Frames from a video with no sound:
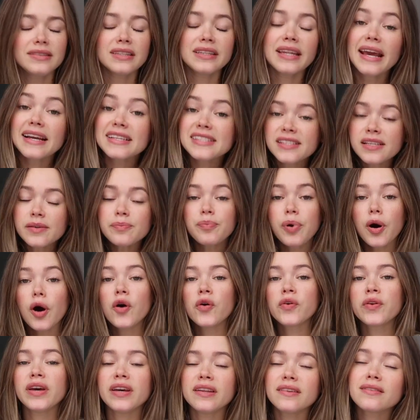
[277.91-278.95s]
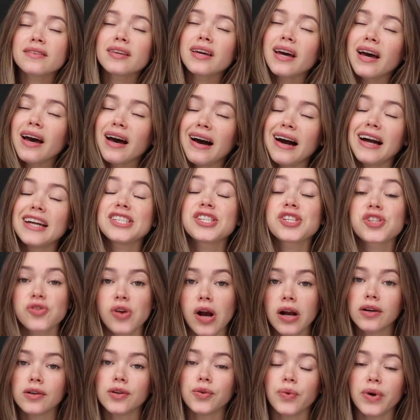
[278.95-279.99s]
The next component I
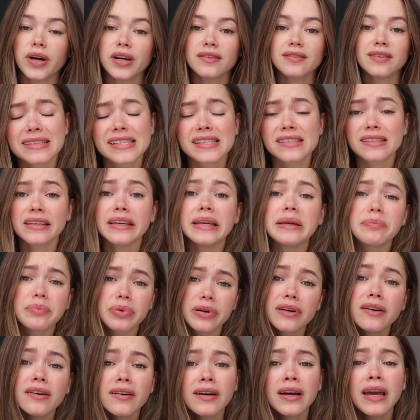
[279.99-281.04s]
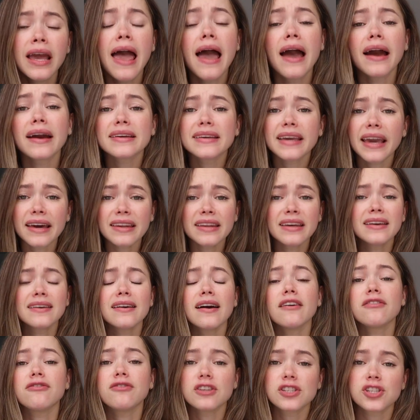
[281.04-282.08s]
struggle with: sleep. Getting
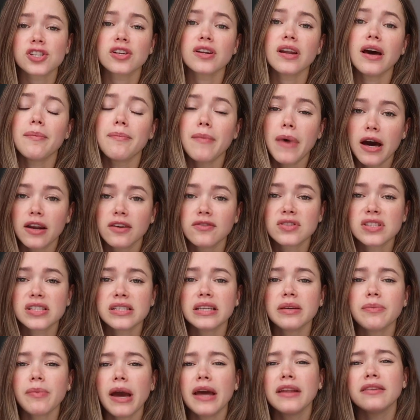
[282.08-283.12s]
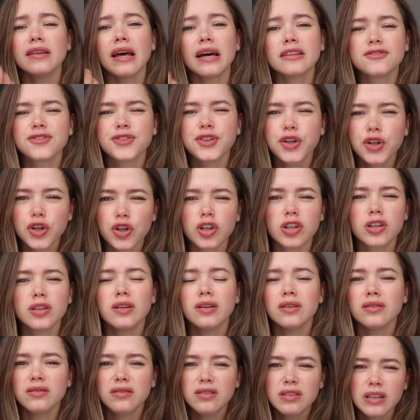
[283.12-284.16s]
efficient amount of sleep and that
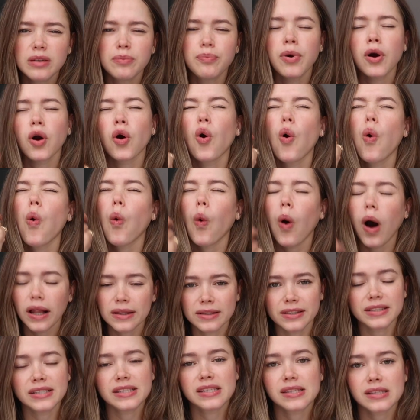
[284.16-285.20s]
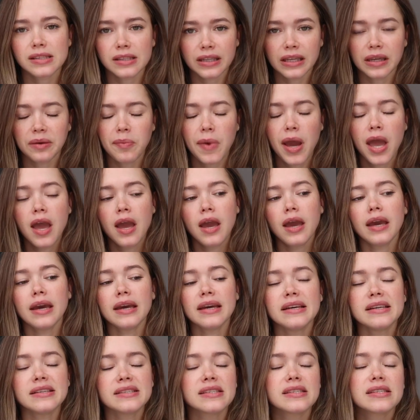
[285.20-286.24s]
good, deep, quality sleep
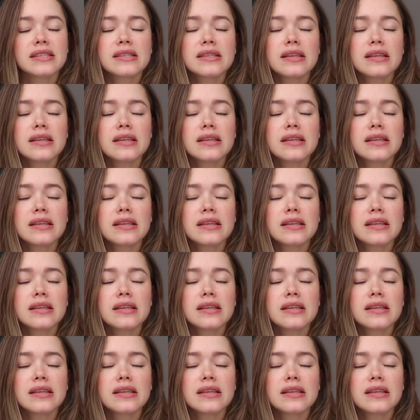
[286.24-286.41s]
is